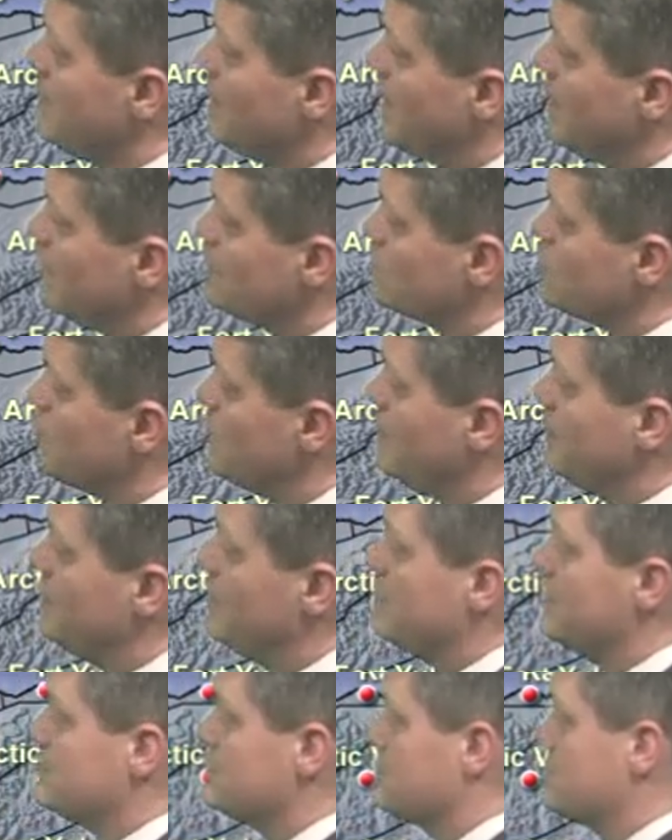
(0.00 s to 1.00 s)
as well
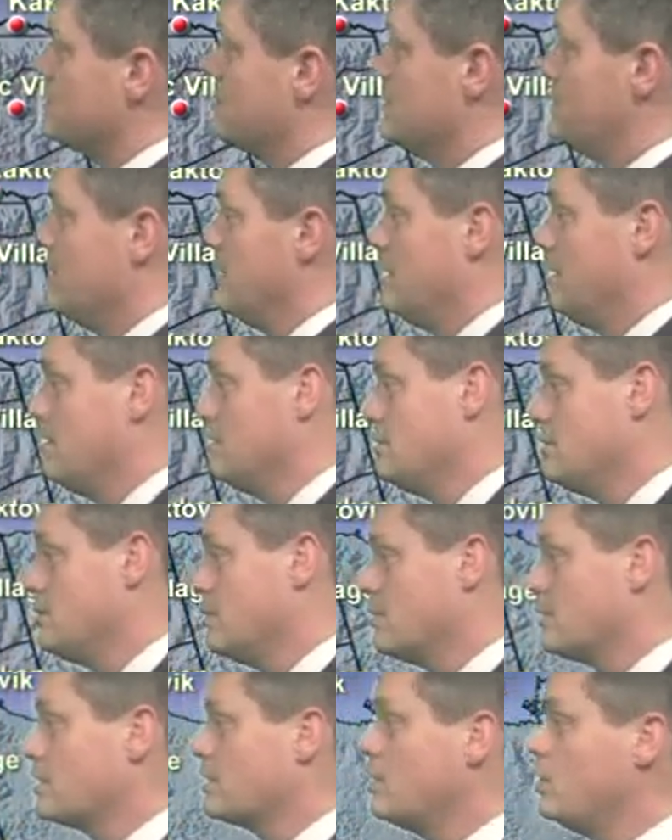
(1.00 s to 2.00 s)
as the
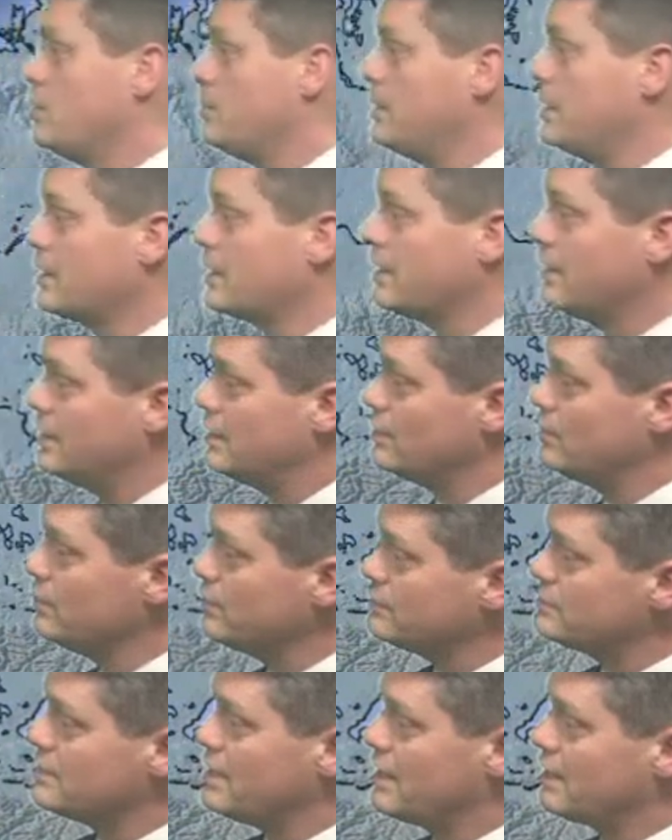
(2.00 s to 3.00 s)
lower Kobuk and
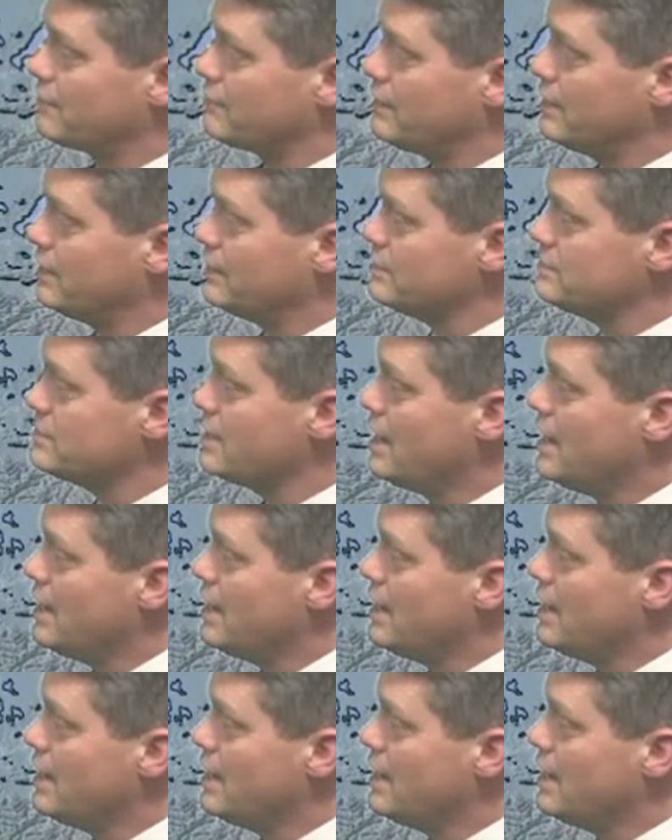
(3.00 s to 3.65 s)
Noatak Valleys.